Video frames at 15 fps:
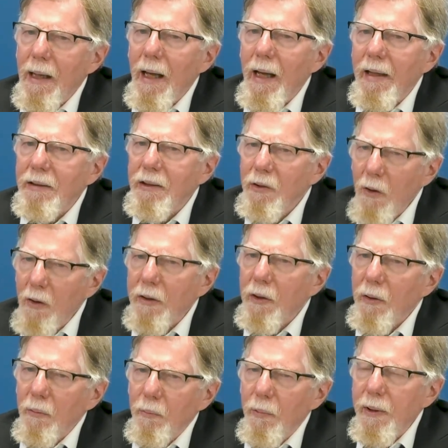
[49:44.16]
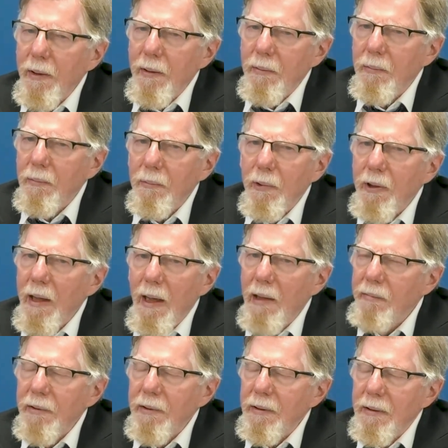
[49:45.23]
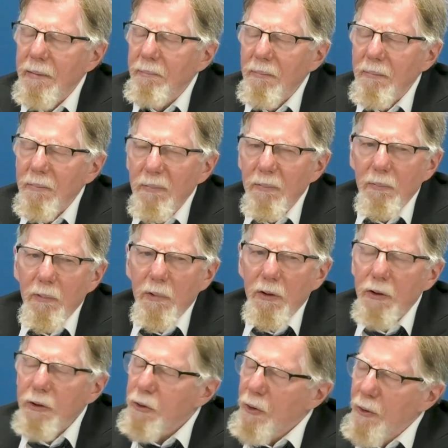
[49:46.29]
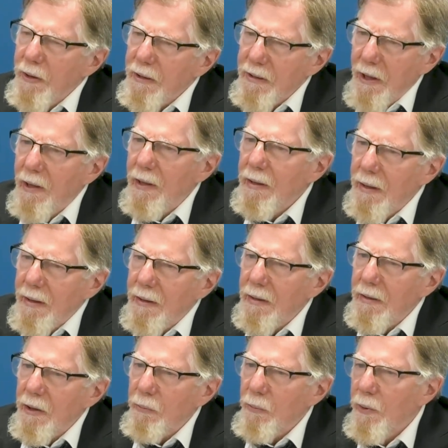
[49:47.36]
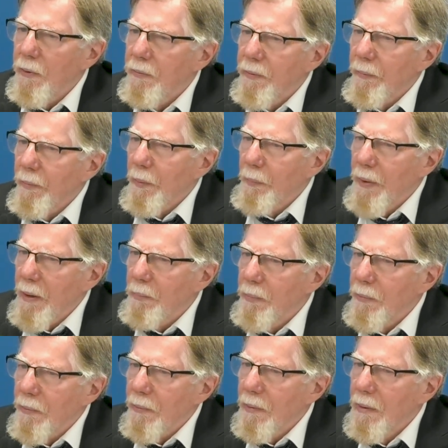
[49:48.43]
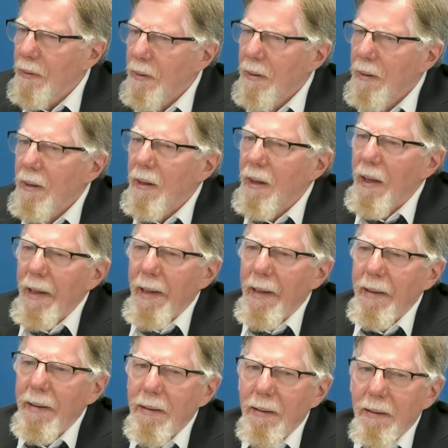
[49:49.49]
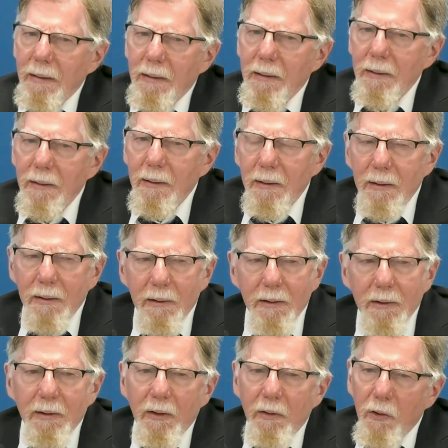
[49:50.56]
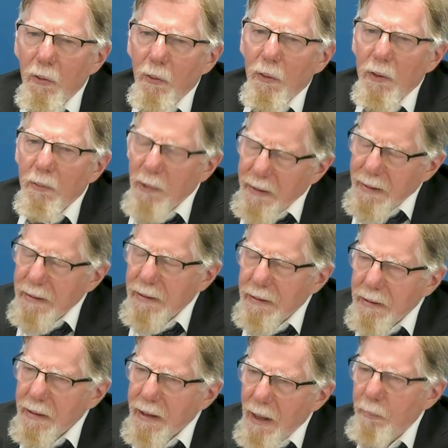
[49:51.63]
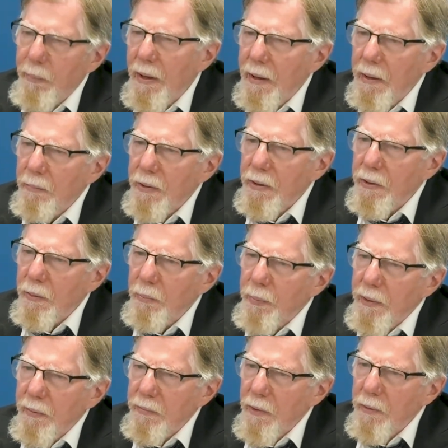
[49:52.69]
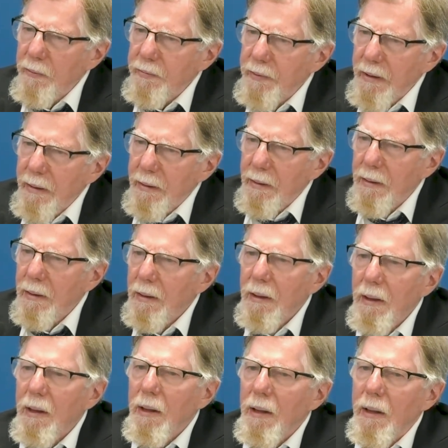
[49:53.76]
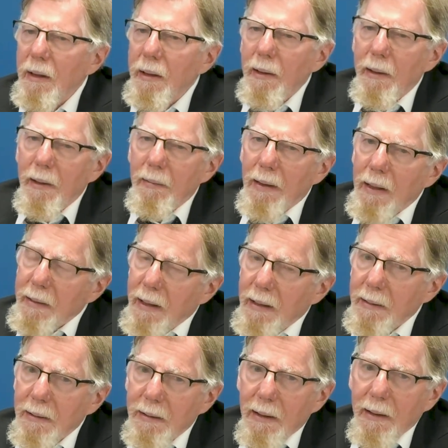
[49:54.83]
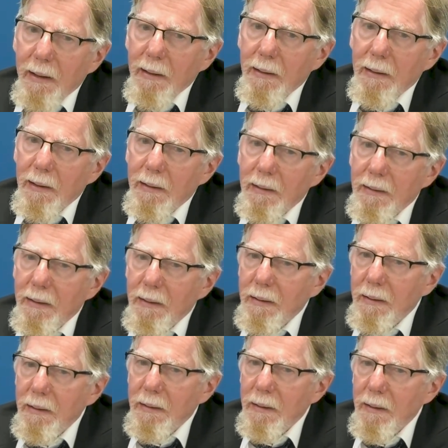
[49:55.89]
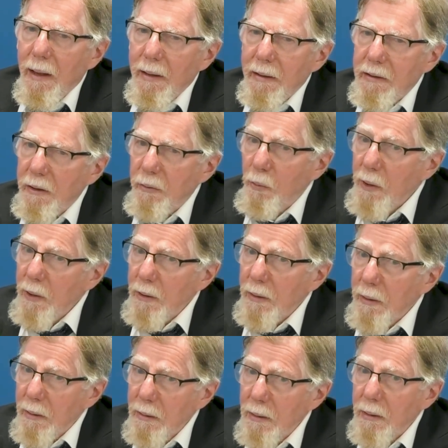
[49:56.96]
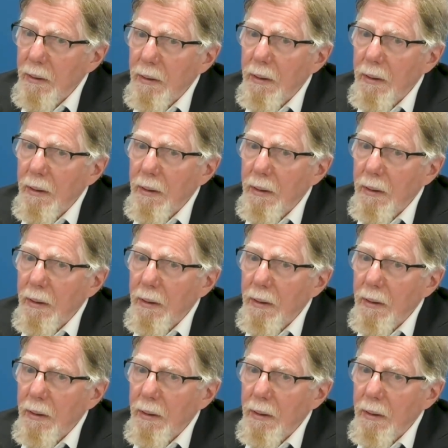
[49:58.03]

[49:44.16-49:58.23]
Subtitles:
it's not that we ever stood aside, as it were, from the people and thought, well, this is a campaign we should be involved in. Like in 1981,